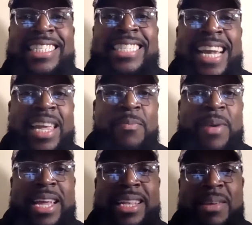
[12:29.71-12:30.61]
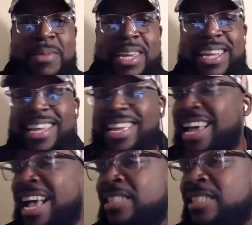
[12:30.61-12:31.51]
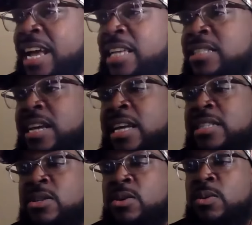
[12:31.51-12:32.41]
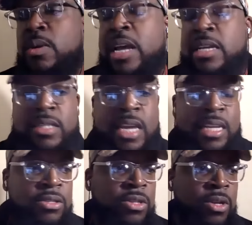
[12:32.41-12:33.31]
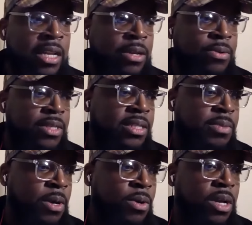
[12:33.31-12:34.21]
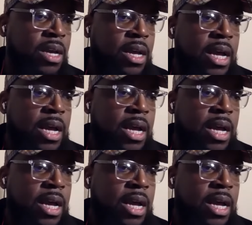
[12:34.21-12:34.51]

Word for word: the second pandemic, as as as you as as you so eloquently spoke,